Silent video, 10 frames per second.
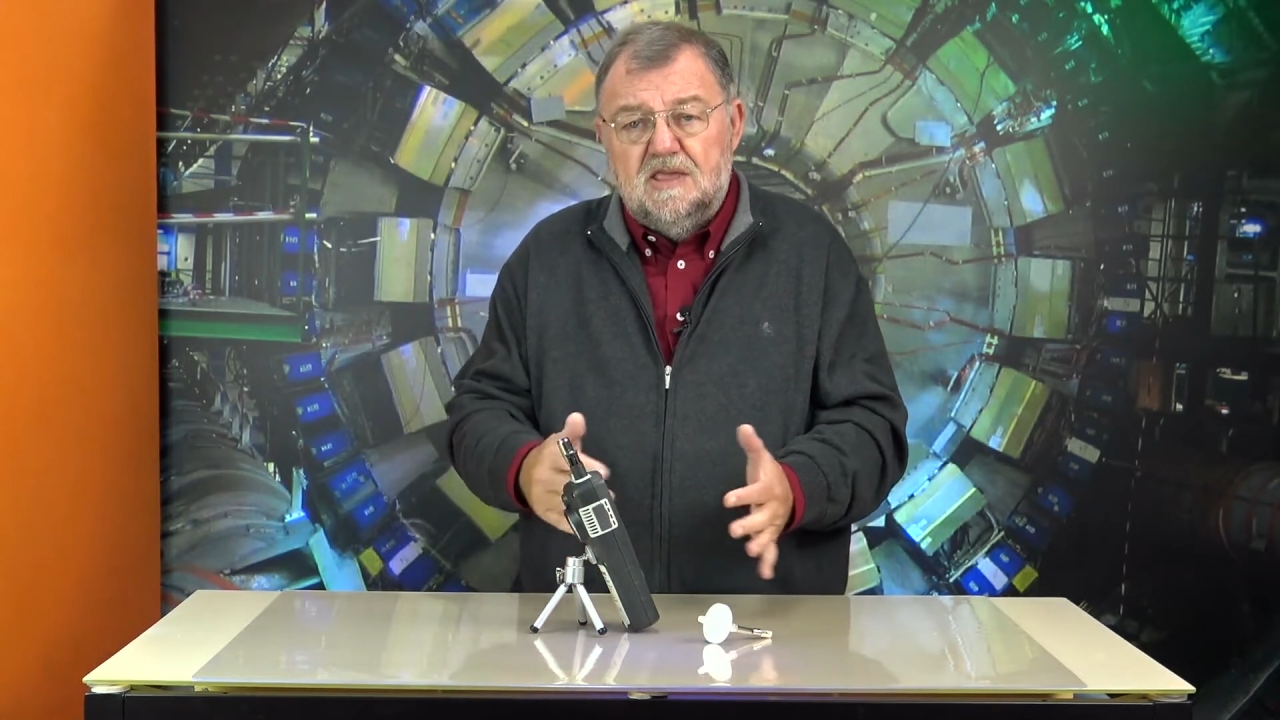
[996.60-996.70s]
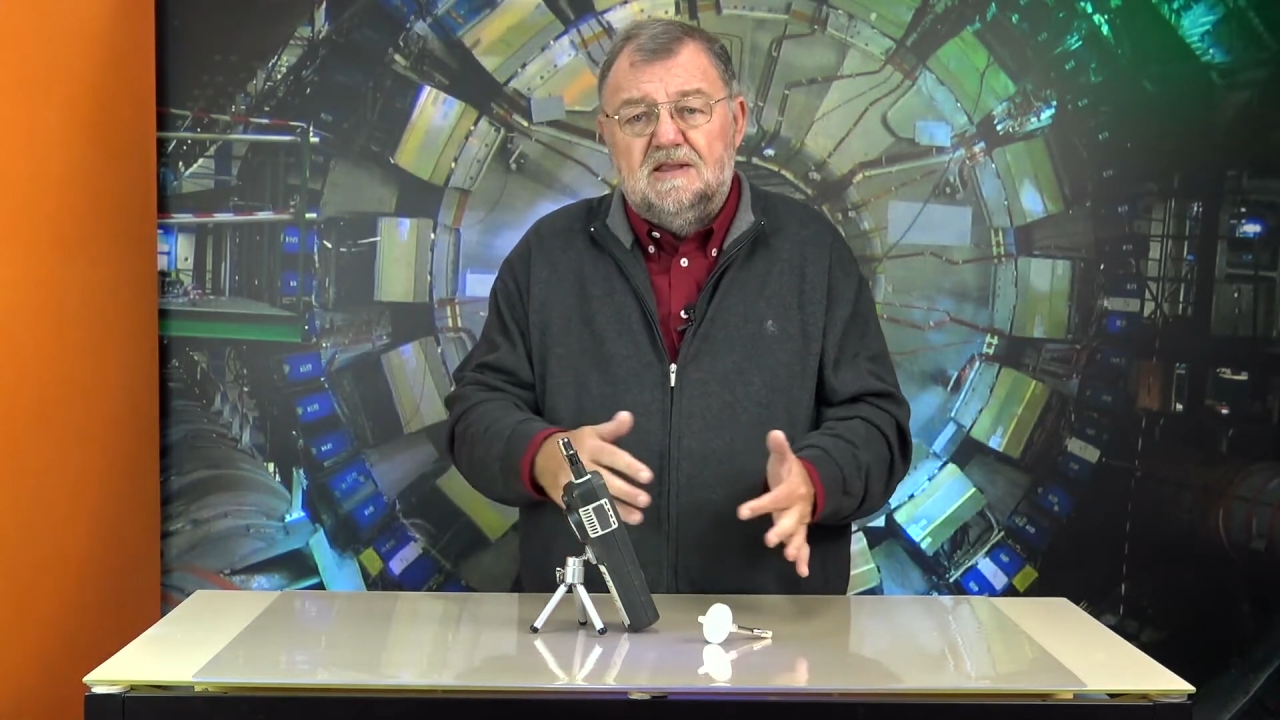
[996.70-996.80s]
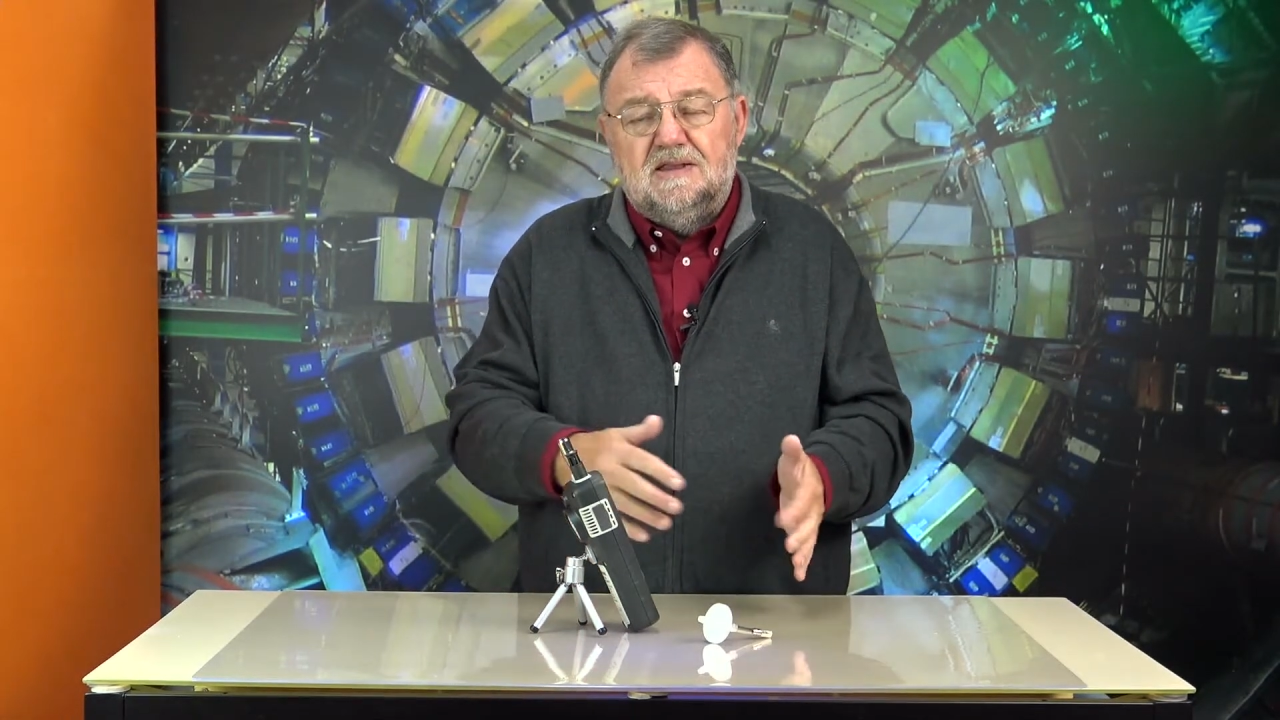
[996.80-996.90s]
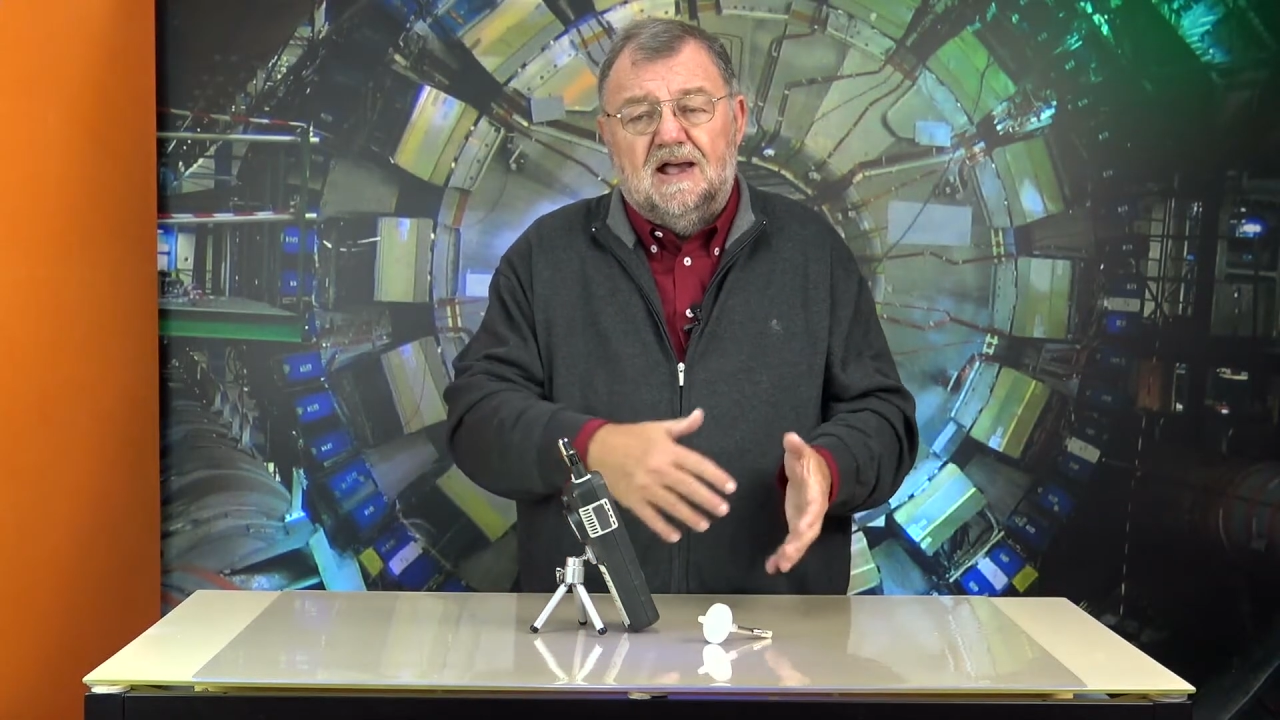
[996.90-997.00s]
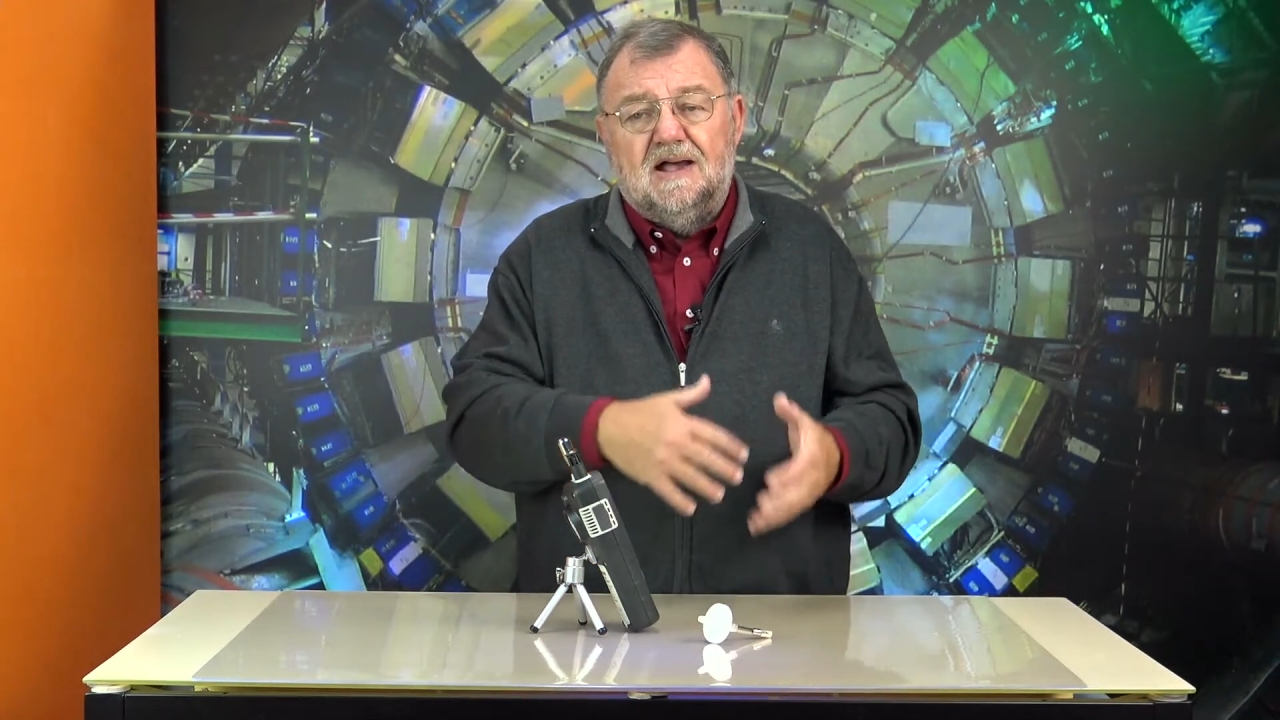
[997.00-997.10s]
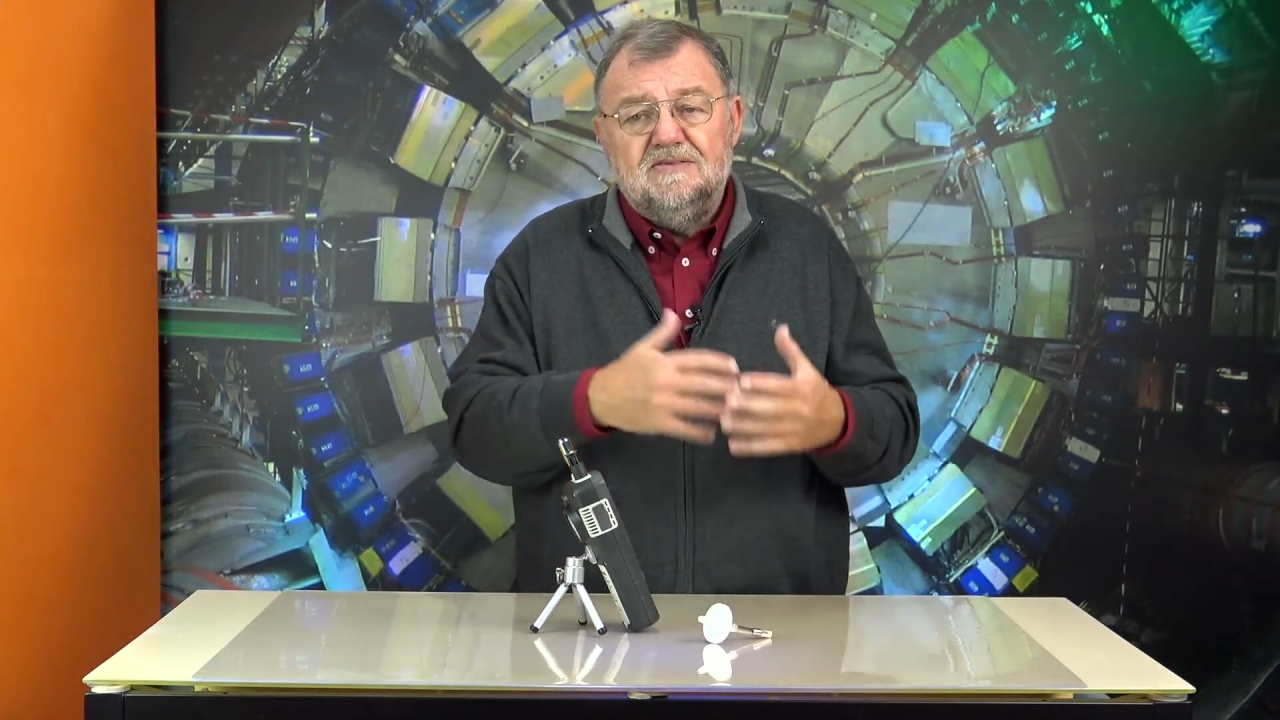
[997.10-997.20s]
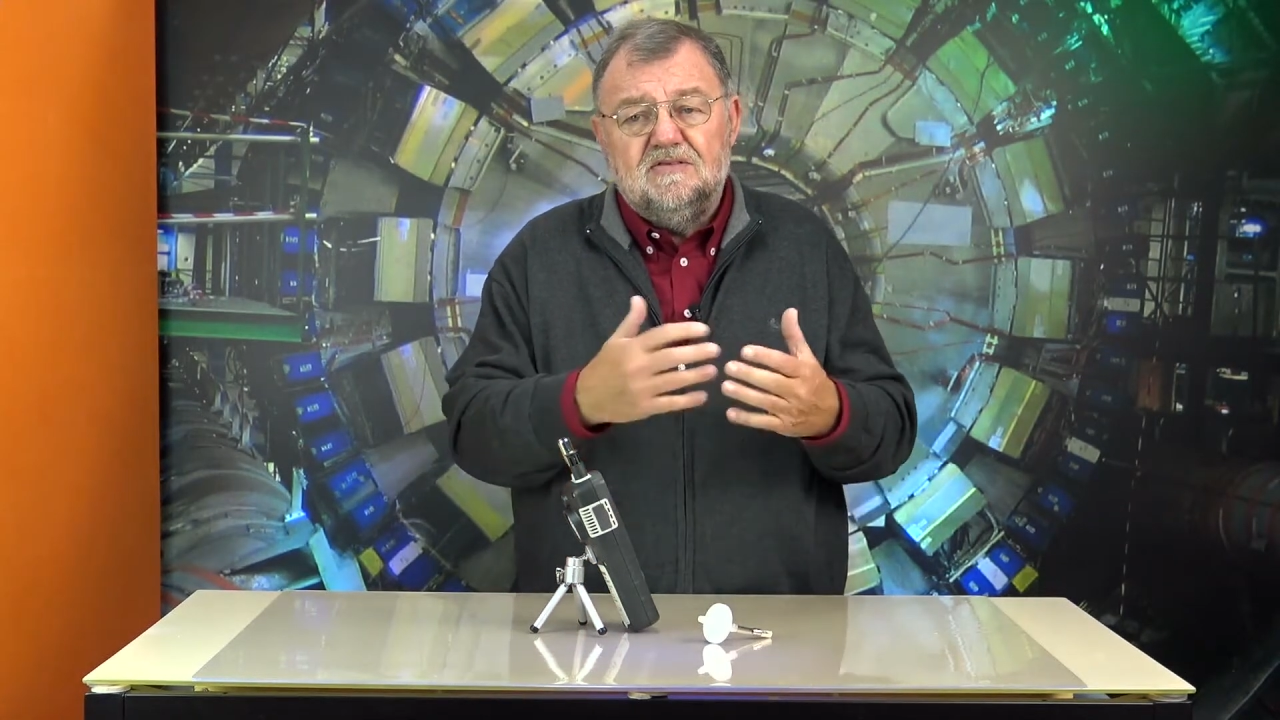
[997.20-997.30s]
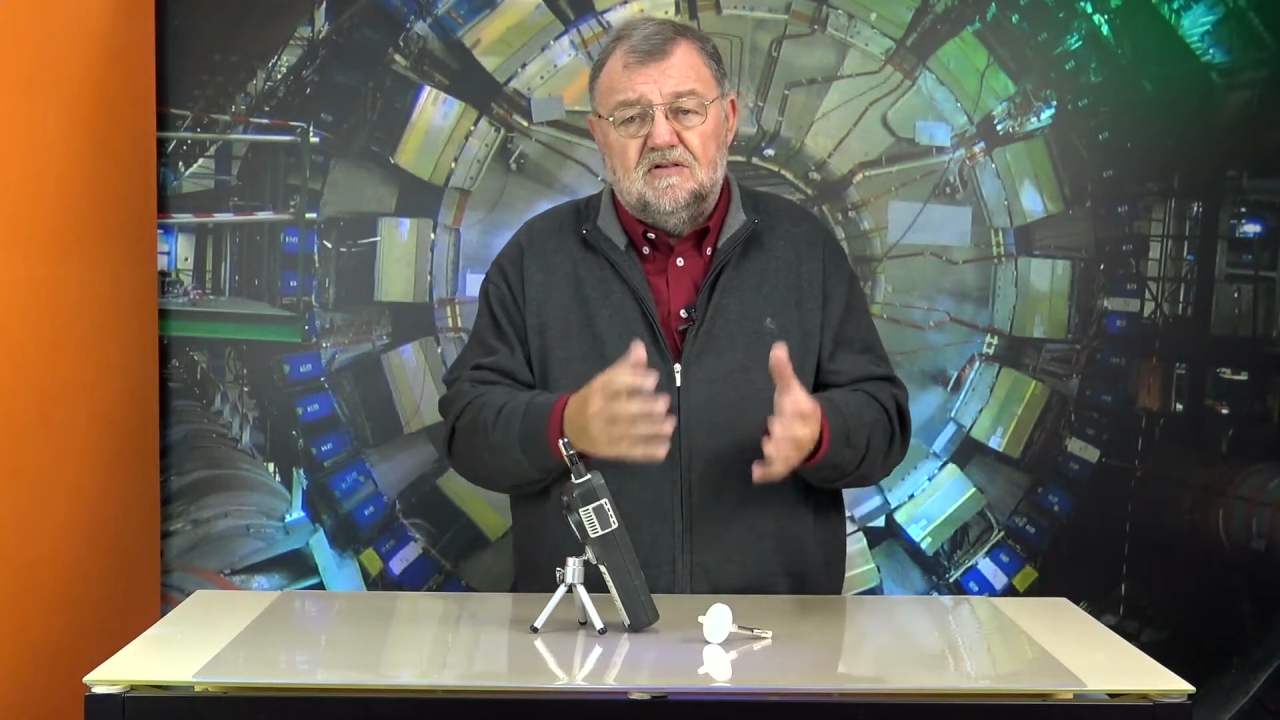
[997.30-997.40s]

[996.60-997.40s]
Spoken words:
And then I have a